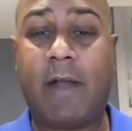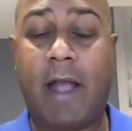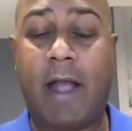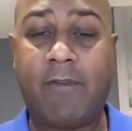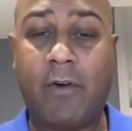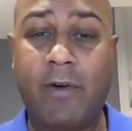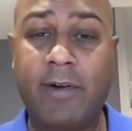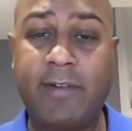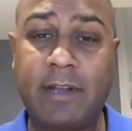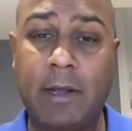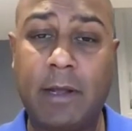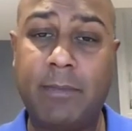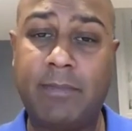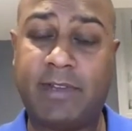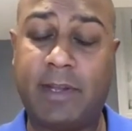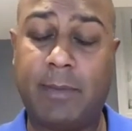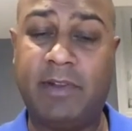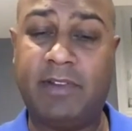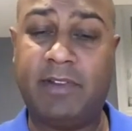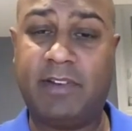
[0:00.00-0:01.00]
I've heard some
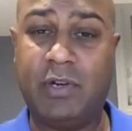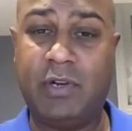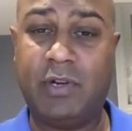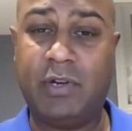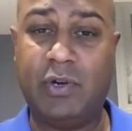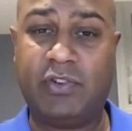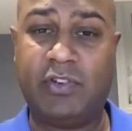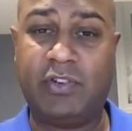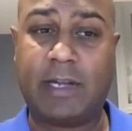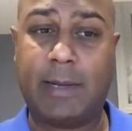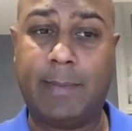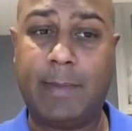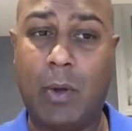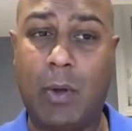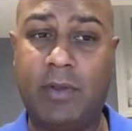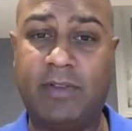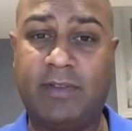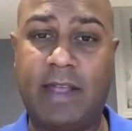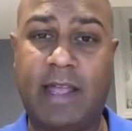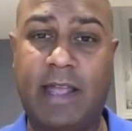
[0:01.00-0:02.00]
institutions come out
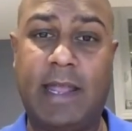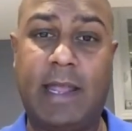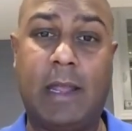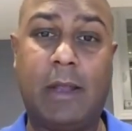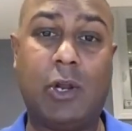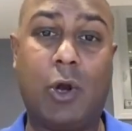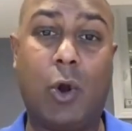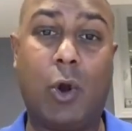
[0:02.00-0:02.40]
and say,